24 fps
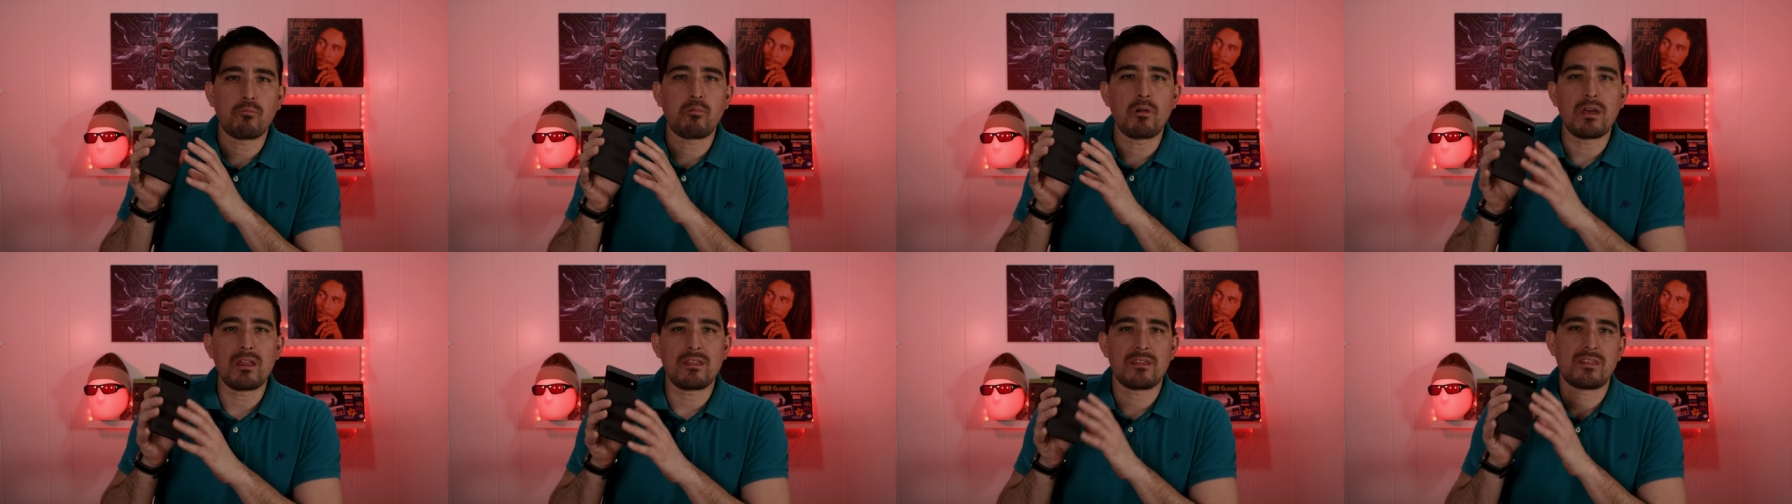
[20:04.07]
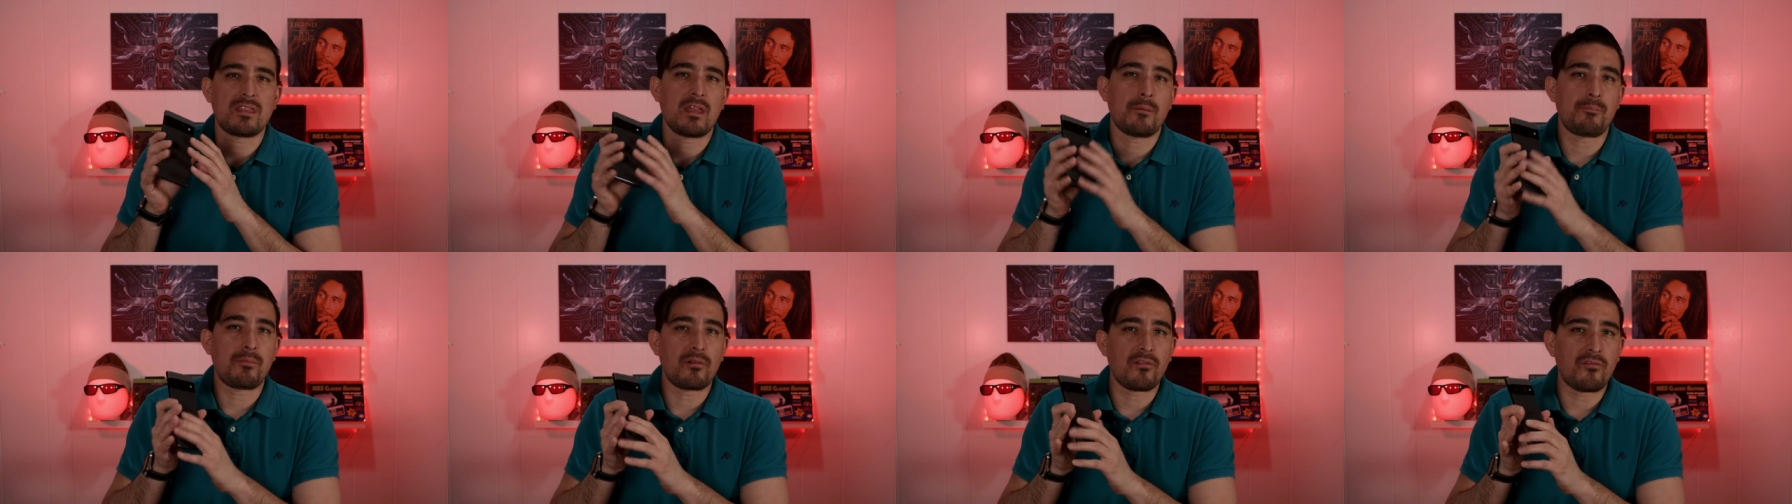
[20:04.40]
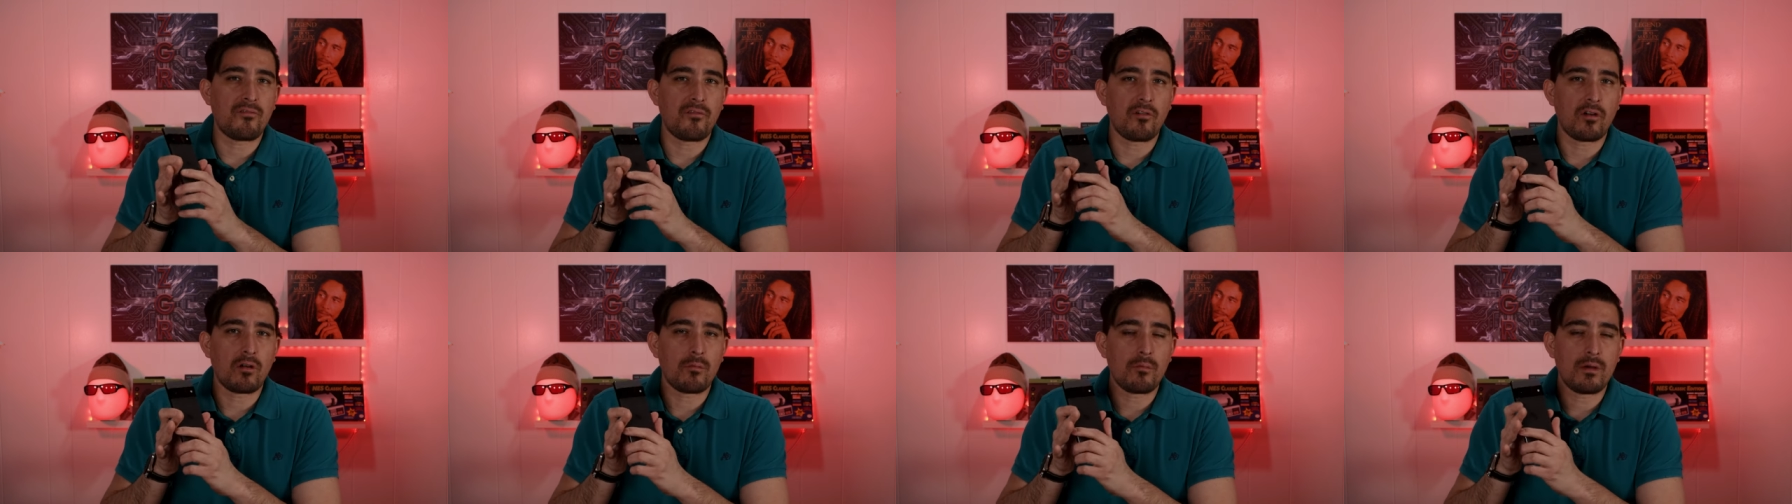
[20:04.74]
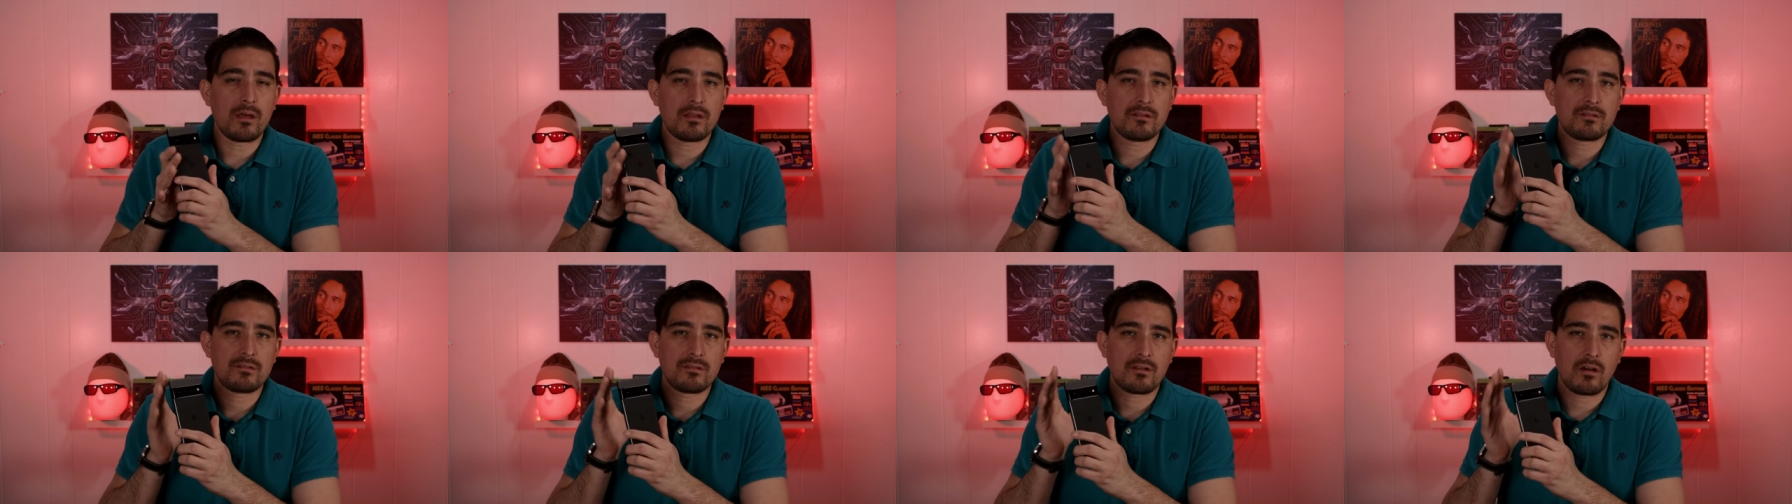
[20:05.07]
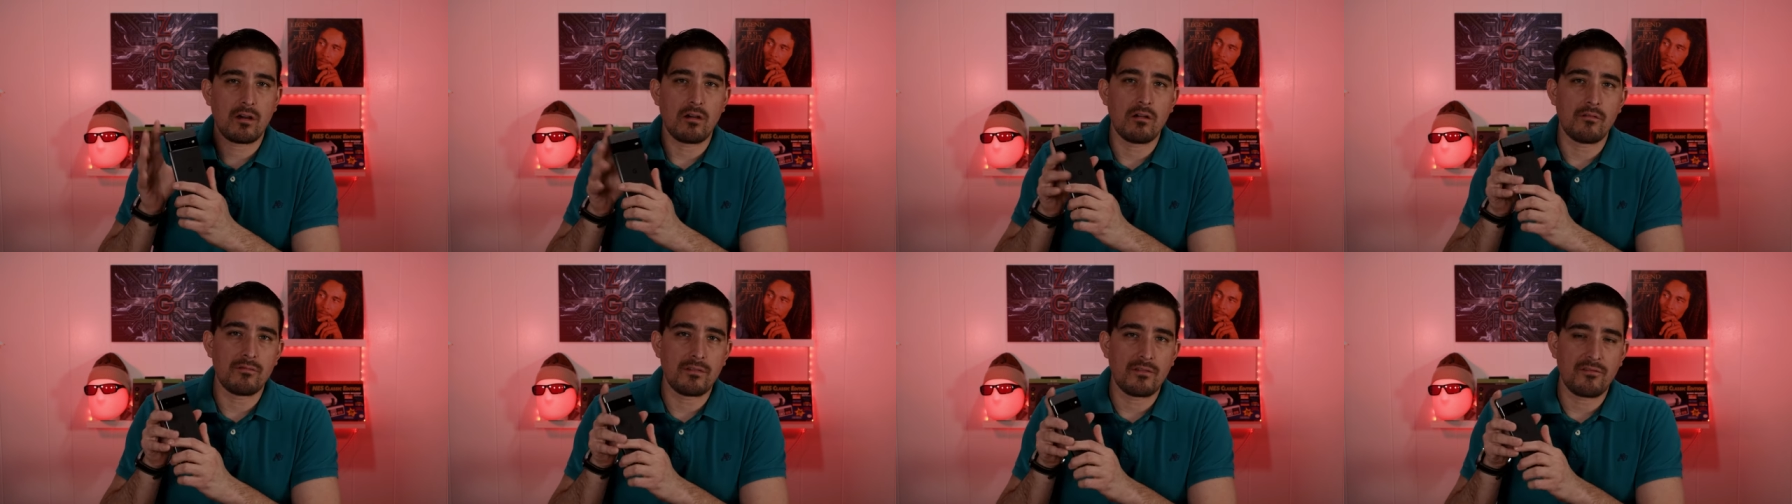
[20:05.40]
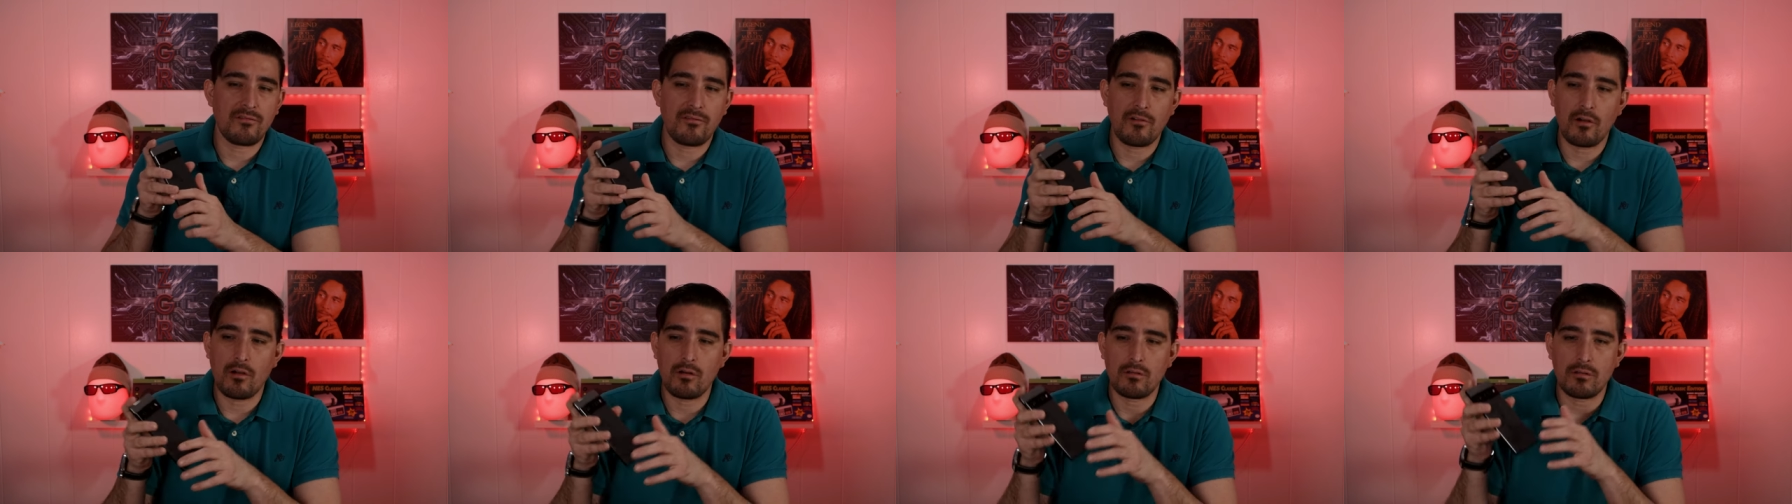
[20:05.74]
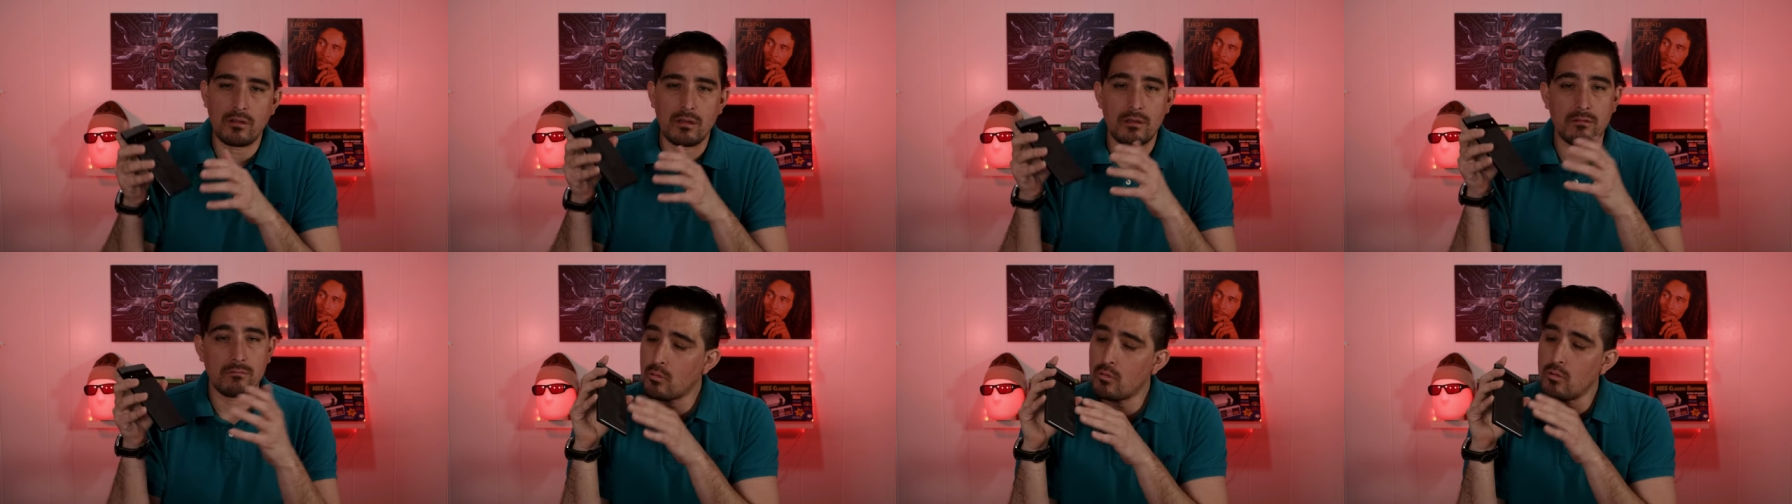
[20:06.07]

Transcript: with the performance of the phone.